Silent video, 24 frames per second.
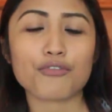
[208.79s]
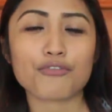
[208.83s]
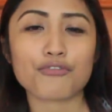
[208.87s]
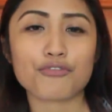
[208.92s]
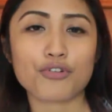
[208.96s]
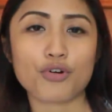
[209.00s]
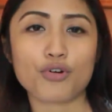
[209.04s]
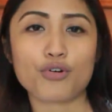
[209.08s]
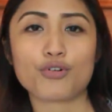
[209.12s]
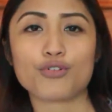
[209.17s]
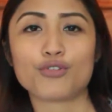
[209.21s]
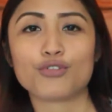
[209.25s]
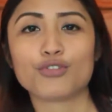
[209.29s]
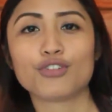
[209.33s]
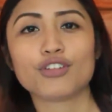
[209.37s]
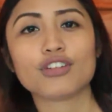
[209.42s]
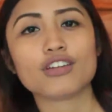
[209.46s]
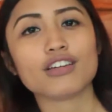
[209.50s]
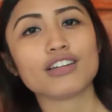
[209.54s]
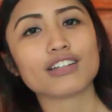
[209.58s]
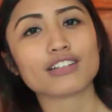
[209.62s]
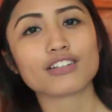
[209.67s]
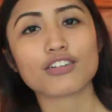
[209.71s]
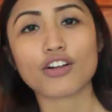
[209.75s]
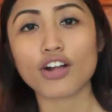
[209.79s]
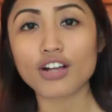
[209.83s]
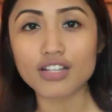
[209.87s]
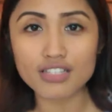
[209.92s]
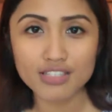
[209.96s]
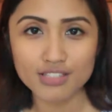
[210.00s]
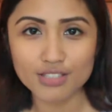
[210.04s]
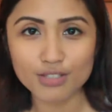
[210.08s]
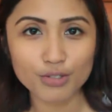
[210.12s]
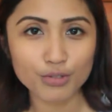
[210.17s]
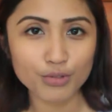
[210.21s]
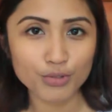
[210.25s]
phone across
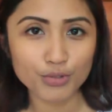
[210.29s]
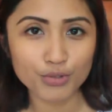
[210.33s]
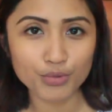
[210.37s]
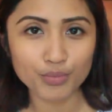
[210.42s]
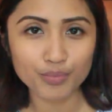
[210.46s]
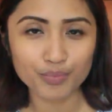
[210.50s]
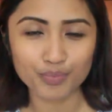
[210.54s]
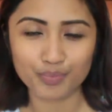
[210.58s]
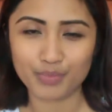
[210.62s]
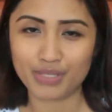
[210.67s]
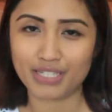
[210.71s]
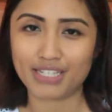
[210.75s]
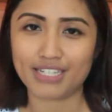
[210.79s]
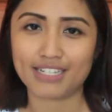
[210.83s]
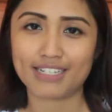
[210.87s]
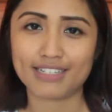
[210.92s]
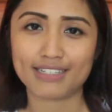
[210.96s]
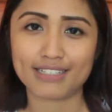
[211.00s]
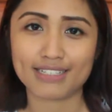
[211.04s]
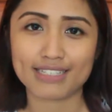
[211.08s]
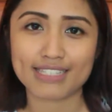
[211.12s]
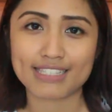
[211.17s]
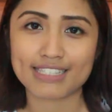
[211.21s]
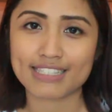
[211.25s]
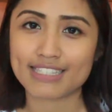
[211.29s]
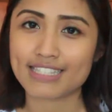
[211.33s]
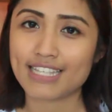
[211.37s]
the room because